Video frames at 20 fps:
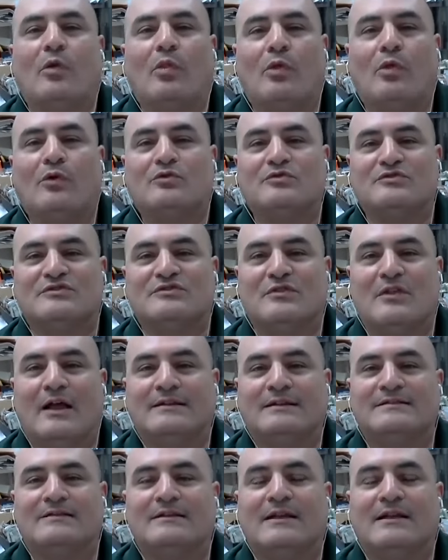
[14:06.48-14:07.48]
a lot of
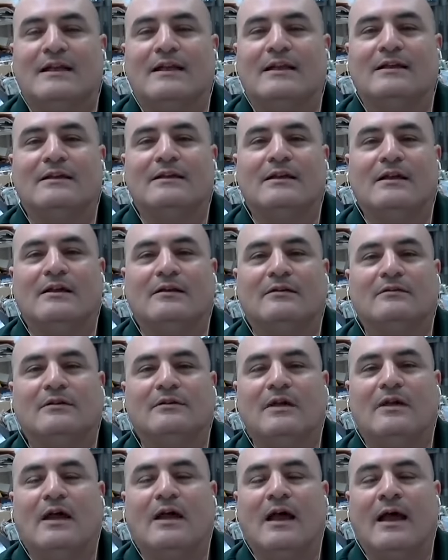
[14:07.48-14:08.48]
people
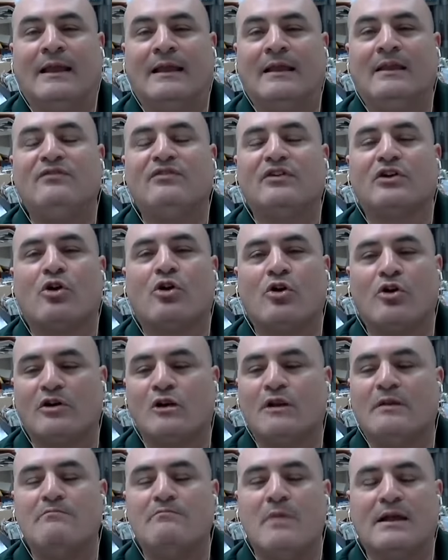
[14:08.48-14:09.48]
blame the
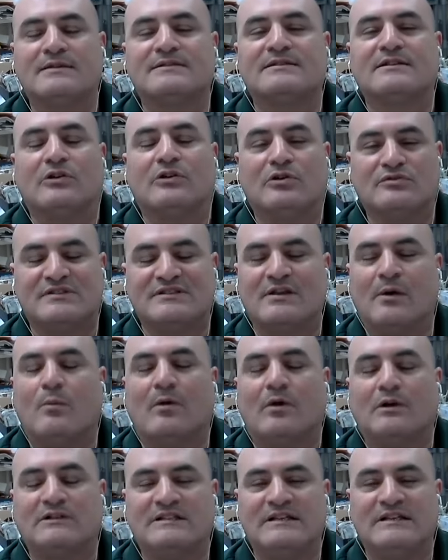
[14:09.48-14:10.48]
United States. Well, in
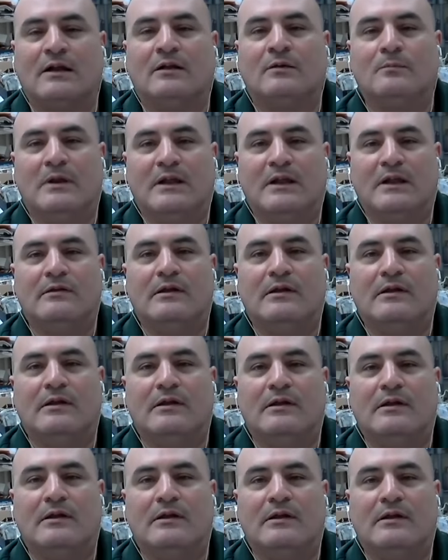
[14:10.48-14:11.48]
Mexico, that happens a
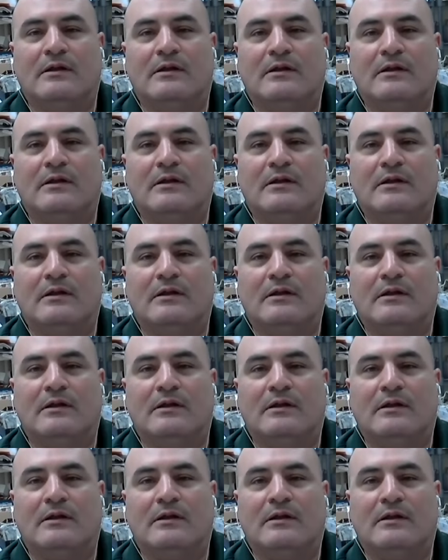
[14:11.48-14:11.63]
lot. Just